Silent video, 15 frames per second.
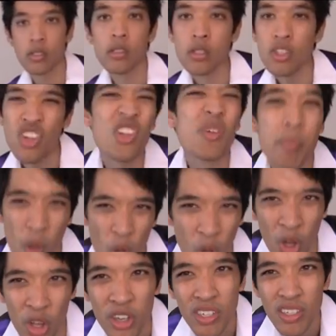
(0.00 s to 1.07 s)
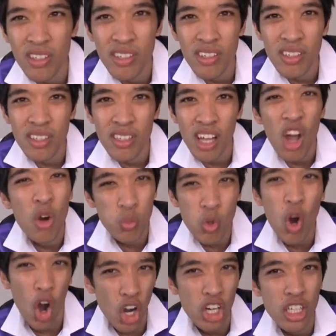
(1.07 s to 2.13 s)
Not a bird. A
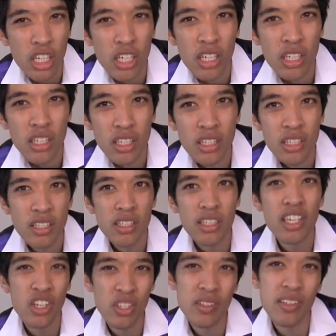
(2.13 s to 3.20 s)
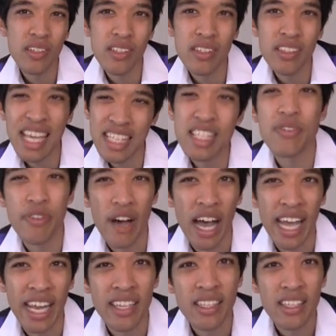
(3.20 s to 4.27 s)
rock. That's
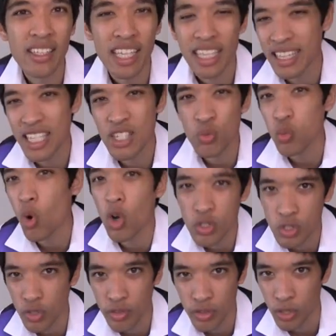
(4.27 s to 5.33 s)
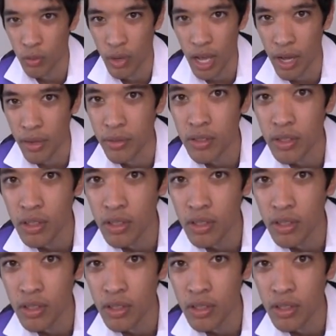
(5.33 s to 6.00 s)
fine. Like, there's rocks on the ground.